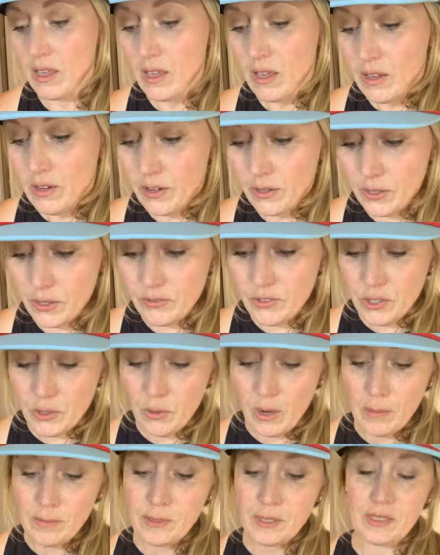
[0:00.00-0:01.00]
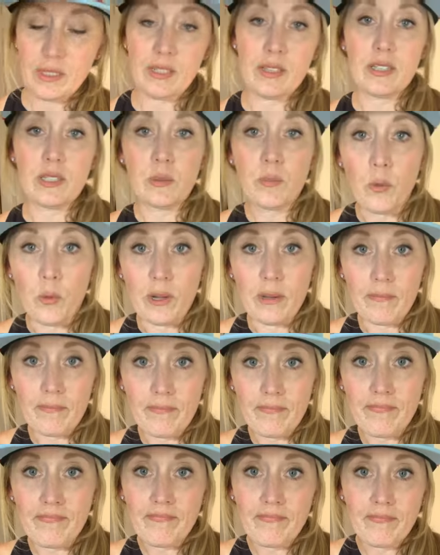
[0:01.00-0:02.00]
Now you have two options at this point.
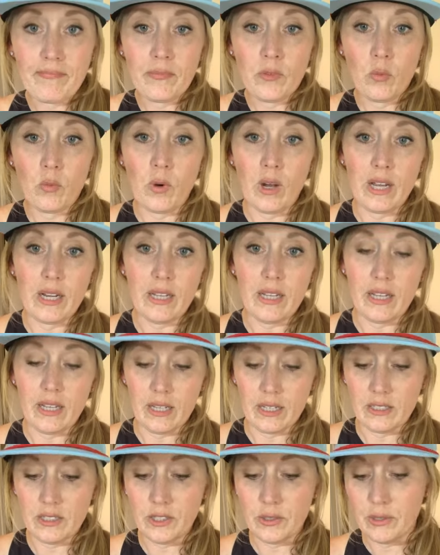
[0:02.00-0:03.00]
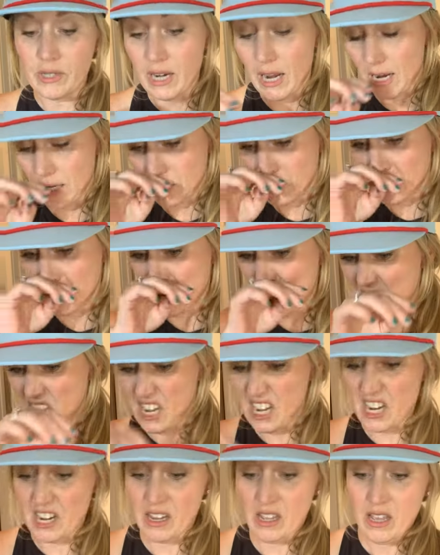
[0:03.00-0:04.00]
One is you can actually
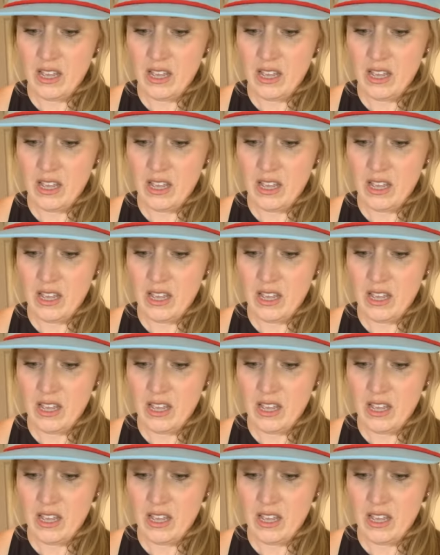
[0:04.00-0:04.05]
take it.